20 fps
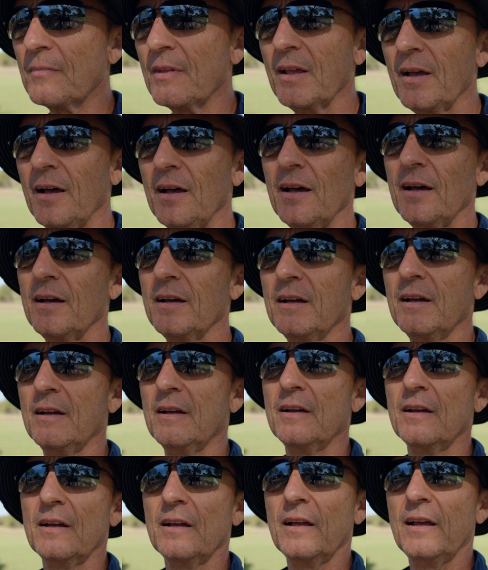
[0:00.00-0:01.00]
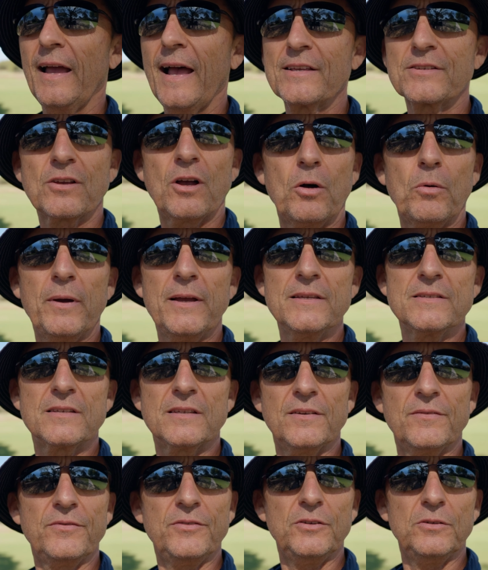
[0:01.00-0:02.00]
Uh, as always,
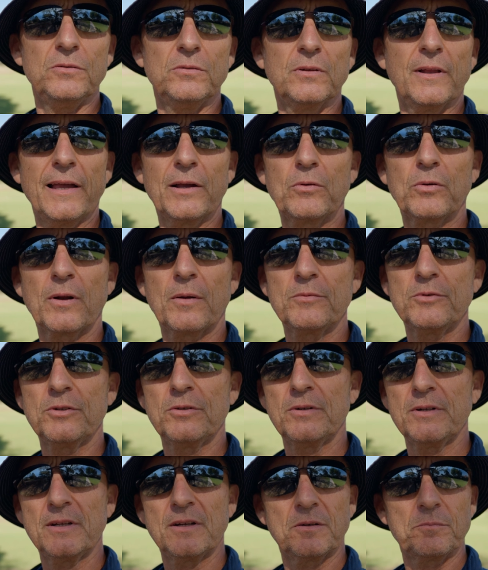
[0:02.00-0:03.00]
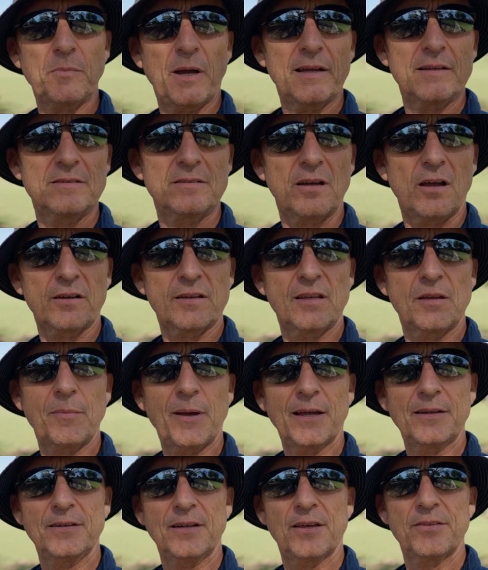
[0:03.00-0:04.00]
if you like what I'm doing here, my talking
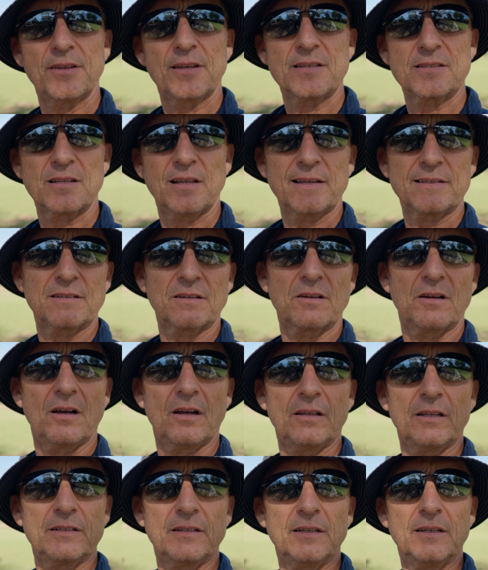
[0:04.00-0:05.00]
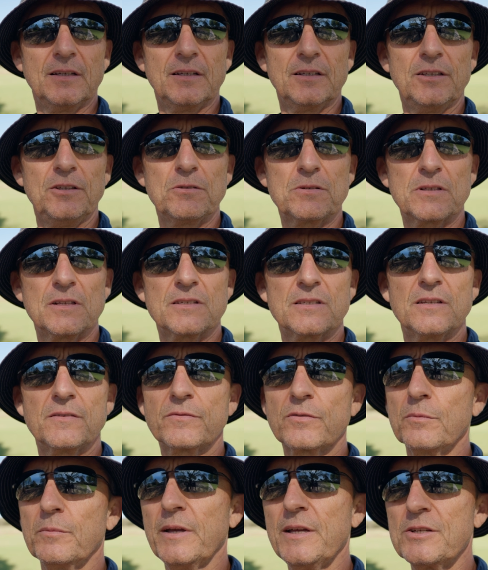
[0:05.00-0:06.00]
about nothing, as I like to call it, useless
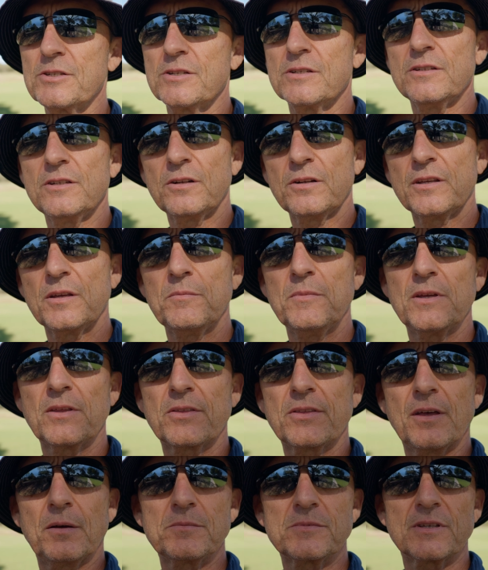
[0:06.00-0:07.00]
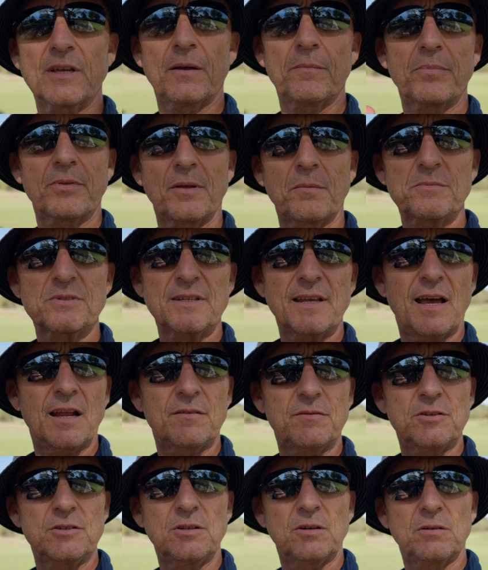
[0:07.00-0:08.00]
information, give me a thumbs up, thumbs down
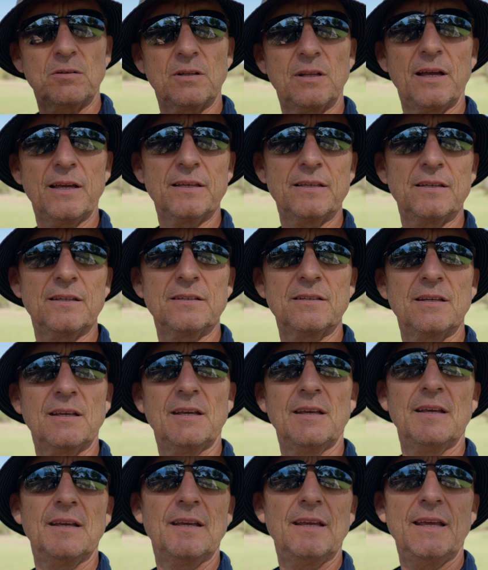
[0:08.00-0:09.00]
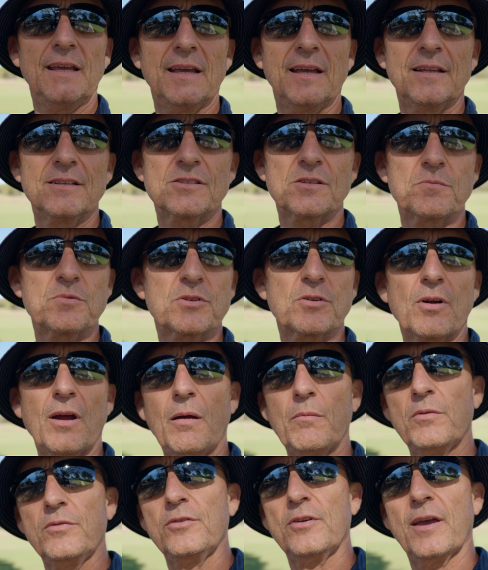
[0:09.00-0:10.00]
if you don't like it, and
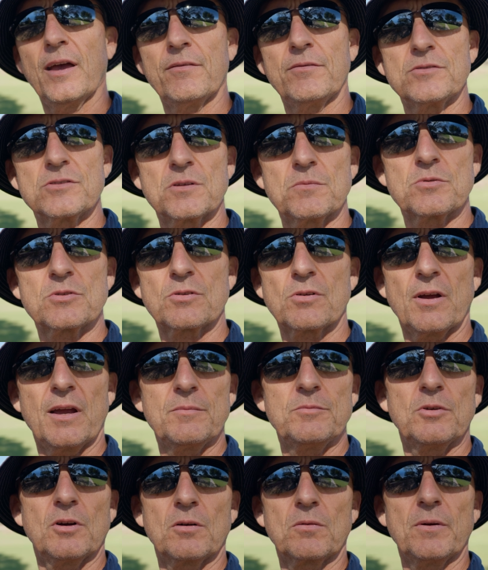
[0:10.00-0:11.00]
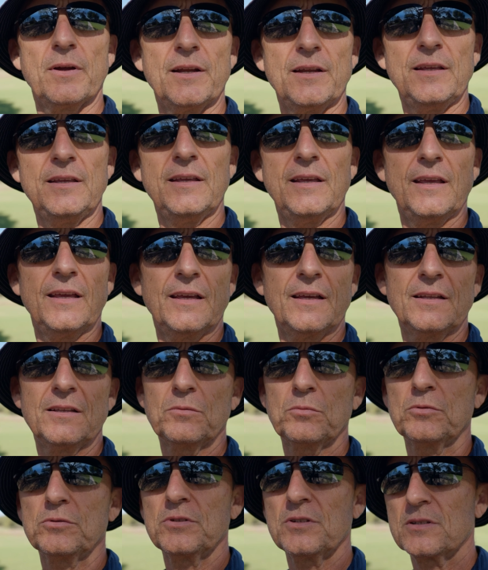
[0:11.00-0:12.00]
subscribe if you haven't subscribed already, and
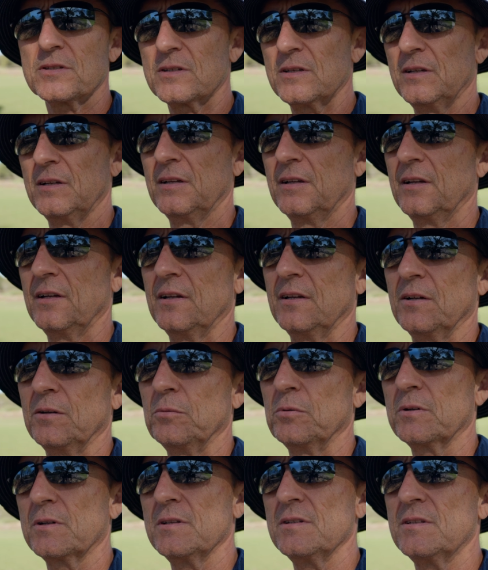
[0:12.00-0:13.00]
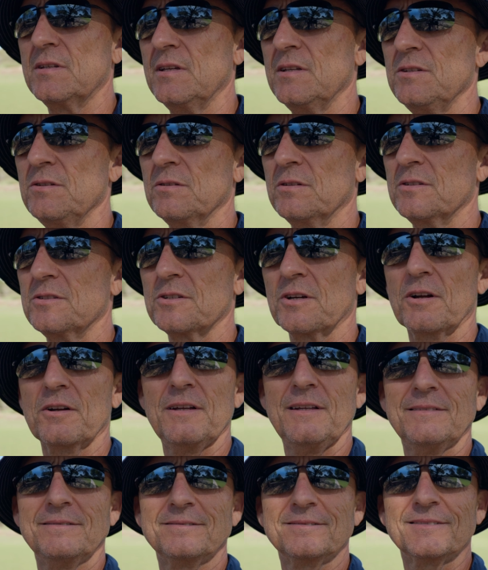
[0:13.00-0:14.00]
we'll continue the
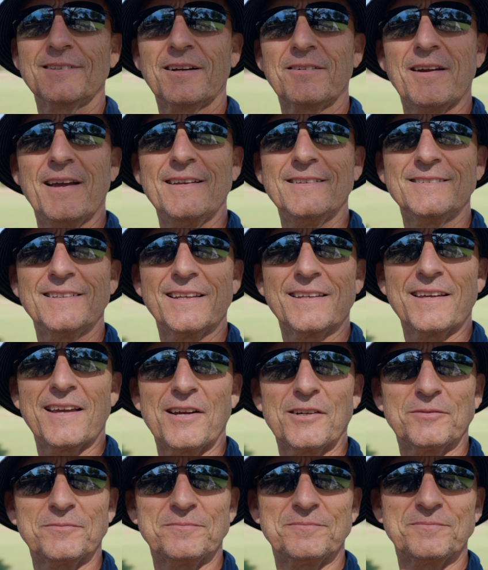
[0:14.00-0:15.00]
journey. All right, take care.